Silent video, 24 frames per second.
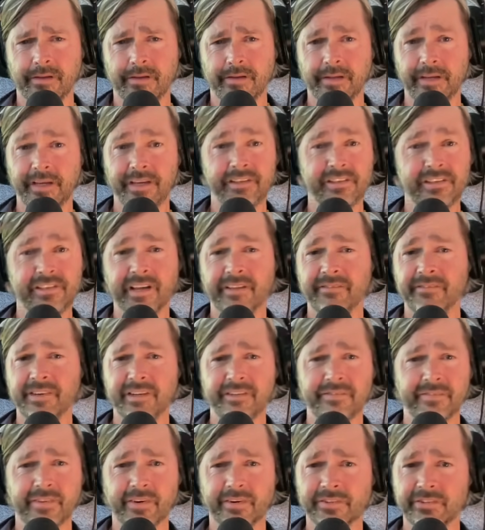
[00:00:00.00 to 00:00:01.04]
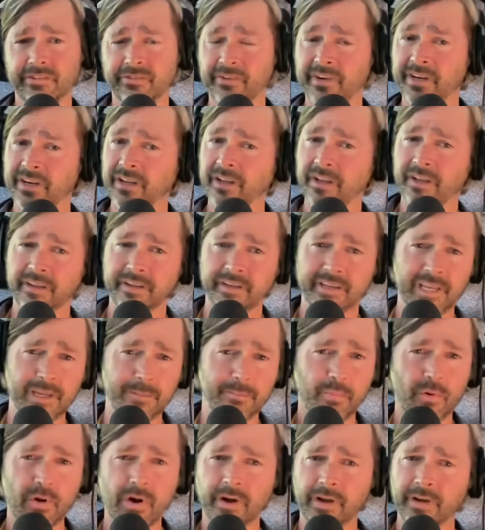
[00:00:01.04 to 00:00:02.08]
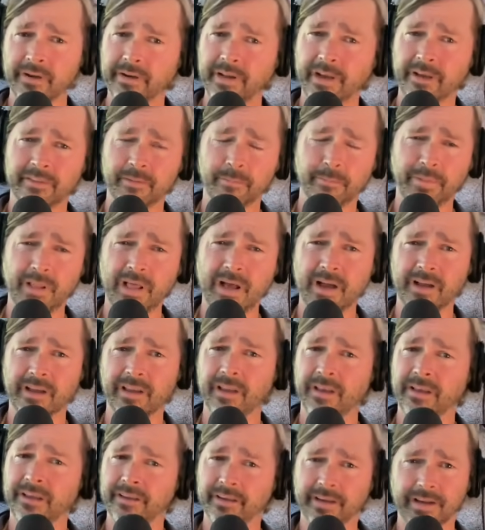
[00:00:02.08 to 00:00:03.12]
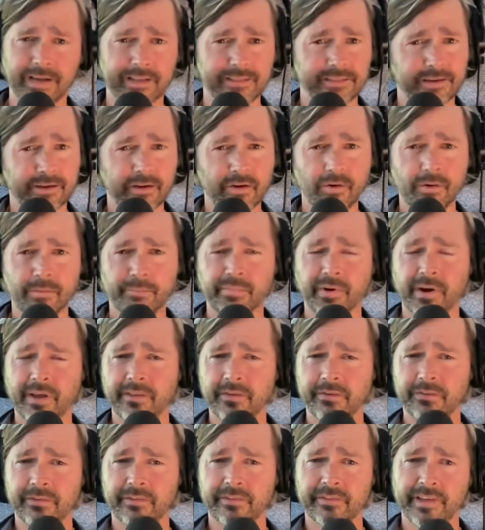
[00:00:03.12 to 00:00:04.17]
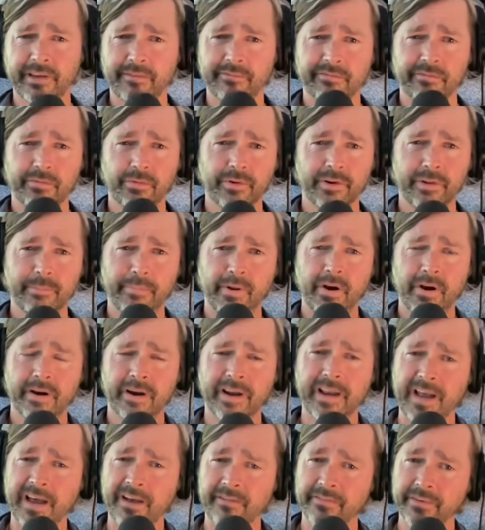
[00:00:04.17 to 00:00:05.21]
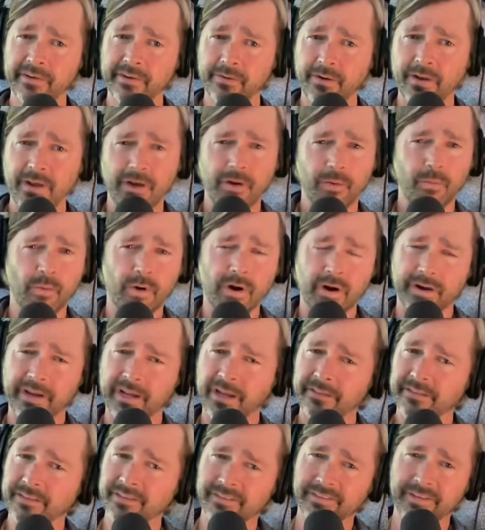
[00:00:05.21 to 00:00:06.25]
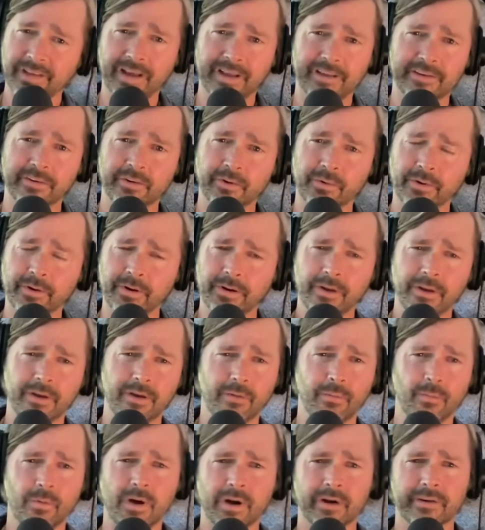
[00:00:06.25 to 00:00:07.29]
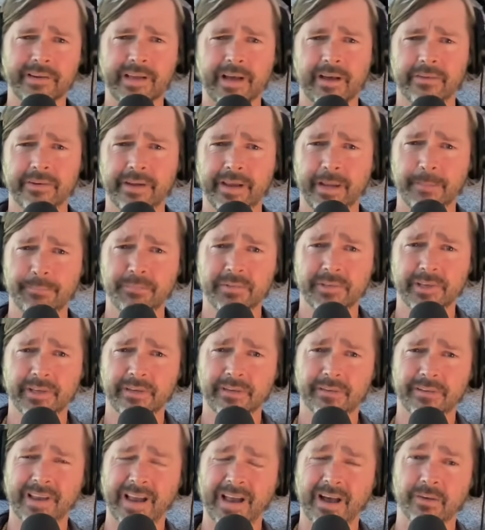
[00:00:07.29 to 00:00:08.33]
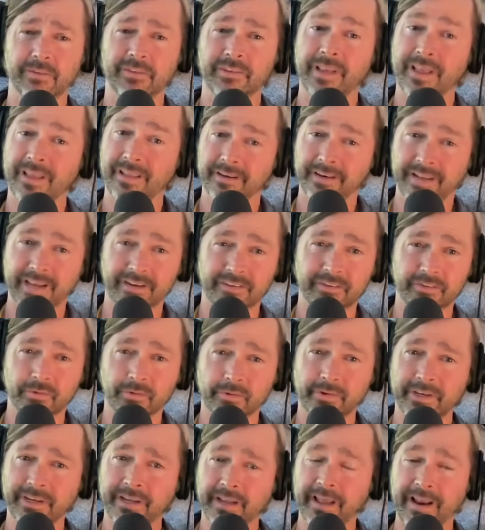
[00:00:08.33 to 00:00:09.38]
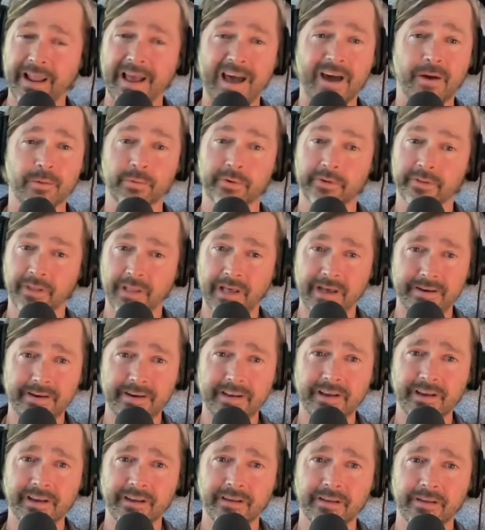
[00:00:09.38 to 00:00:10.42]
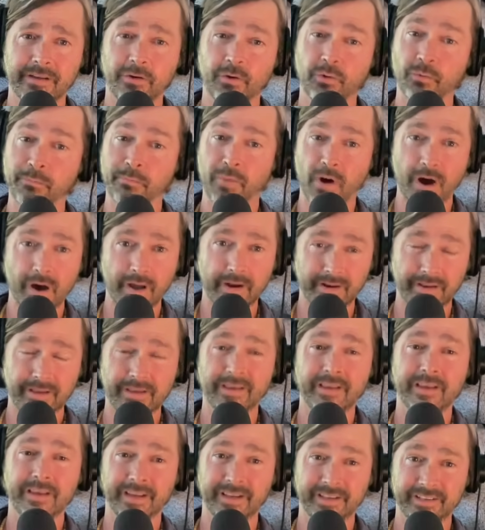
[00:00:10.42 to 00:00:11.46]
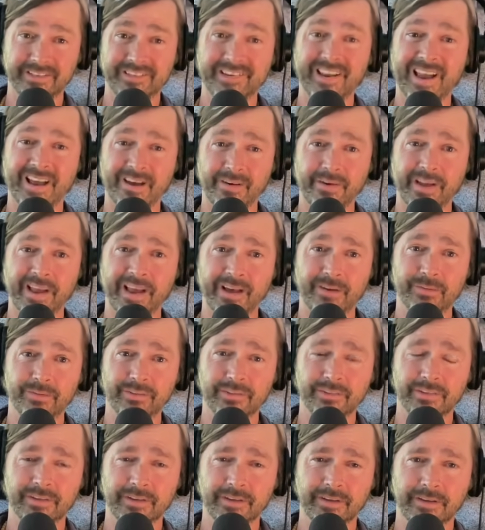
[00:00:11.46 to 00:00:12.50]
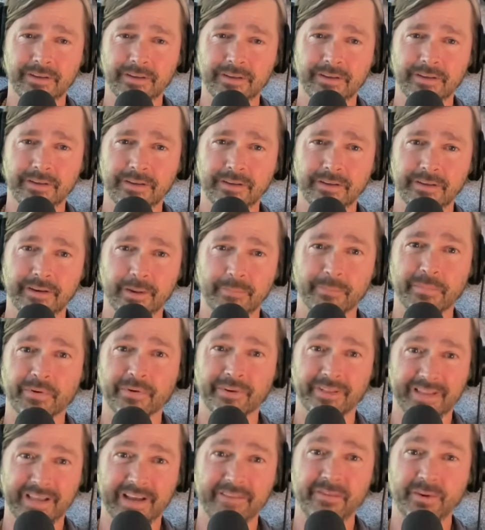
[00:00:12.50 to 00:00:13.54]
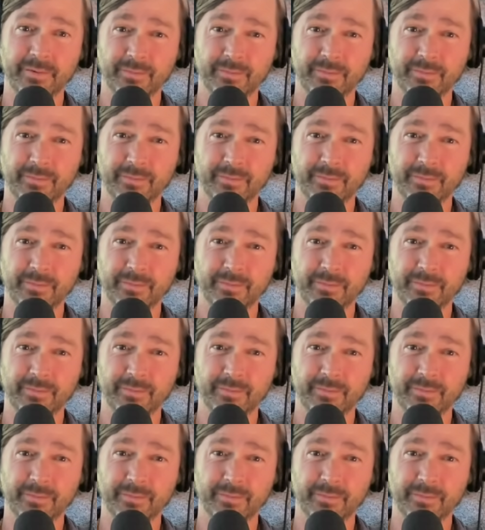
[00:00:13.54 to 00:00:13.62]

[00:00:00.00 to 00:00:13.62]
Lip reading: East 71st Street, you keep walking down the block, you got the Koch brothers at 740 Park Avenue, walk out the side door, walk down to Epstein's house. Next door, you got Howard Lutnick, who bought his townhouse, number 11.